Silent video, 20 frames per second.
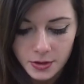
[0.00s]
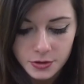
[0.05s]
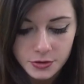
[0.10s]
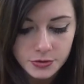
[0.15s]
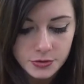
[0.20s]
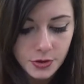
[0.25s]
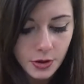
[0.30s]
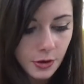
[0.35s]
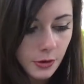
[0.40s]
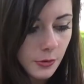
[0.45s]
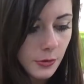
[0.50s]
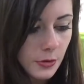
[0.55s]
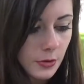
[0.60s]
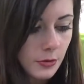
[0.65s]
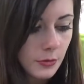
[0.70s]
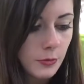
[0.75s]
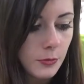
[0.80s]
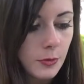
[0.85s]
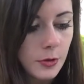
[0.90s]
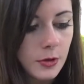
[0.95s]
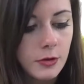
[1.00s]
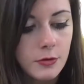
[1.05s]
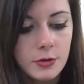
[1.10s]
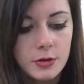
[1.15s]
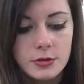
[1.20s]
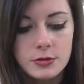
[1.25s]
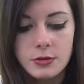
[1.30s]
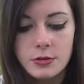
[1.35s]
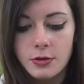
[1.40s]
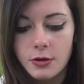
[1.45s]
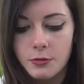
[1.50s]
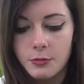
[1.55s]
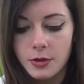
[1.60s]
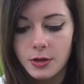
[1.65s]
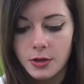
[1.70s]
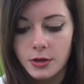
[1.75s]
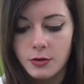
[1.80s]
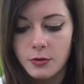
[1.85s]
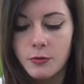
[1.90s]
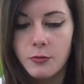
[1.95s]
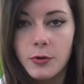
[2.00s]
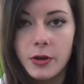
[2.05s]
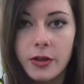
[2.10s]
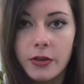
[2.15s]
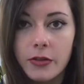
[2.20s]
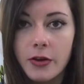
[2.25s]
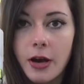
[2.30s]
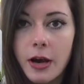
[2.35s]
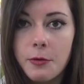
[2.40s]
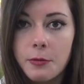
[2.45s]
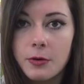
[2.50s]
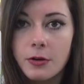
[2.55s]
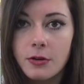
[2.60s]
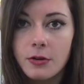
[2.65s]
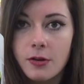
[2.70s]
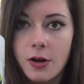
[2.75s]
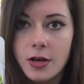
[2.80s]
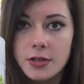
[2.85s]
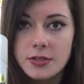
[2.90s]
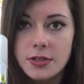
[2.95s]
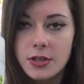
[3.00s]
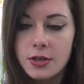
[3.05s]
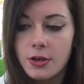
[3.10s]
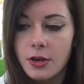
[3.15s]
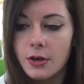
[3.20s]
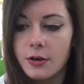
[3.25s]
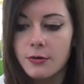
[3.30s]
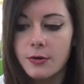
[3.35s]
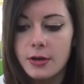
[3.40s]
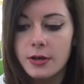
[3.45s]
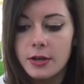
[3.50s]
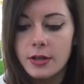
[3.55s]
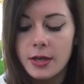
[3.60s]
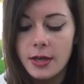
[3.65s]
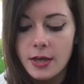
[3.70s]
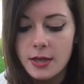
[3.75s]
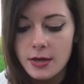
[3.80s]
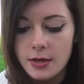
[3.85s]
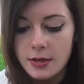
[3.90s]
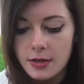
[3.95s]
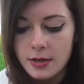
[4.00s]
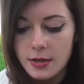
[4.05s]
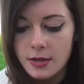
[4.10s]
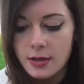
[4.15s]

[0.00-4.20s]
So we're going to go in with our glossy coat again,